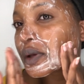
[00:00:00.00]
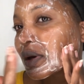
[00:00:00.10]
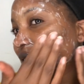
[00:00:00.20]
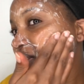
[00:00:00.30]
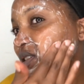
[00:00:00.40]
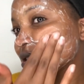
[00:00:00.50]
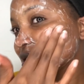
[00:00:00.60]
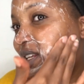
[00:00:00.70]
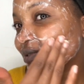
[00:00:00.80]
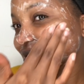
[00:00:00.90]
It
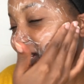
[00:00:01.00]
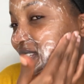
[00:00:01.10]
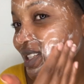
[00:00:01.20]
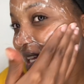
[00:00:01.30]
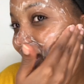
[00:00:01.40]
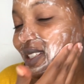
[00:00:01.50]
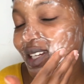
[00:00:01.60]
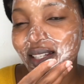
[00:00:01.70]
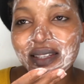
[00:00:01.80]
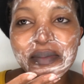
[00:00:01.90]
really feels nice
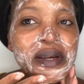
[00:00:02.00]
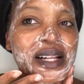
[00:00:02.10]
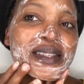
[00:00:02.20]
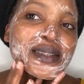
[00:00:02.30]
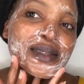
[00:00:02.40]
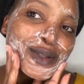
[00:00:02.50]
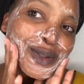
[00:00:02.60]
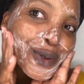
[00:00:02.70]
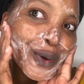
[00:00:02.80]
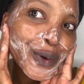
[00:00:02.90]
and it smells
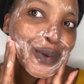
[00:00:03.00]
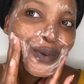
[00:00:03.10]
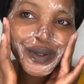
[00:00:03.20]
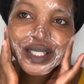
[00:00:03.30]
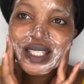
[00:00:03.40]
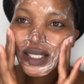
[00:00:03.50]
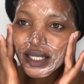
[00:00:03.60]
so good.